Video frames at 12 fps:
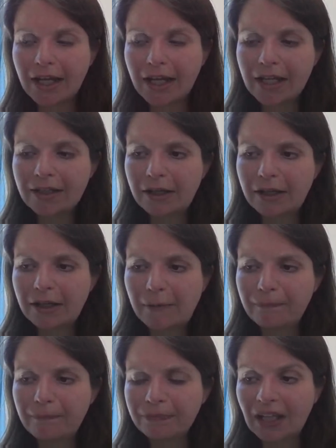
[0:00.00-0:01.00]
I
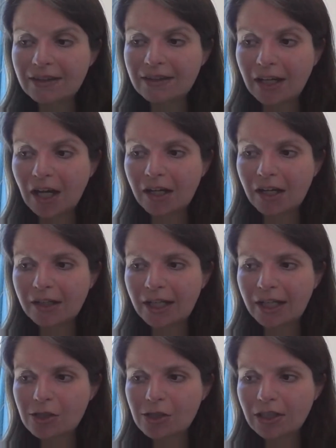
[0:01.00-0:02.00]
um, there are
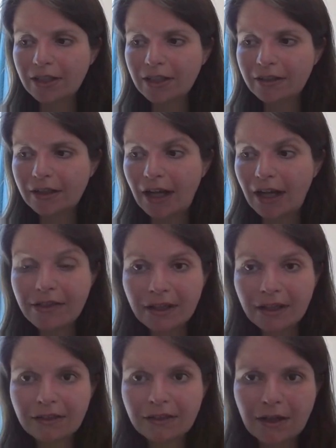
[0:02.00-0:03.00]
actually uh,
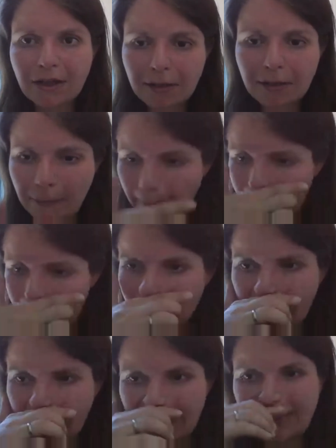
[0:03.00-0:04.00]
other um,
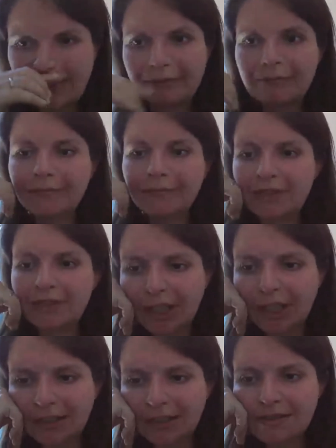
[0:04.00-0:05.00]
um,
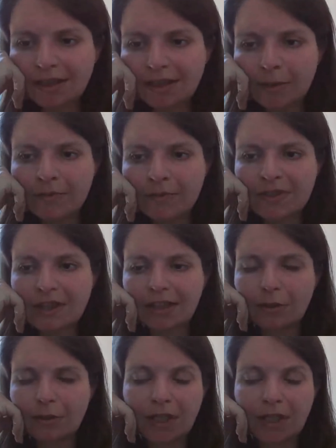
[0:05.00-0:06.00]
trading schemes
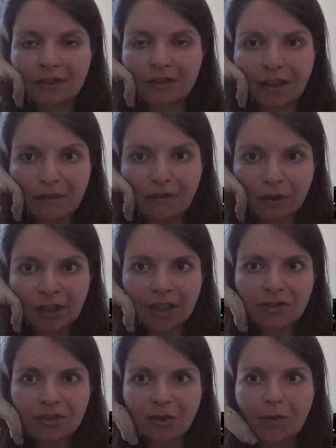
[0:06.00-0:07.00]
like the one in California
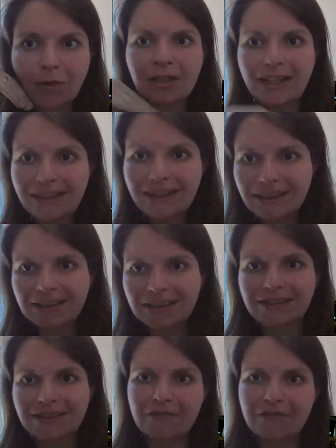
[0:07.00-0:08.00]
and so on that at
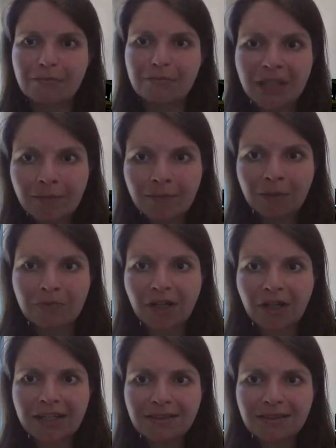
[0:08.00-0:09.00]
least have a minimum
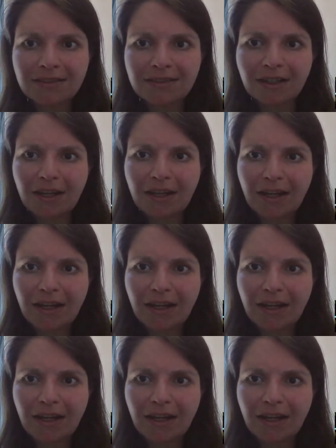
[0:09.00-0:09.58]
price.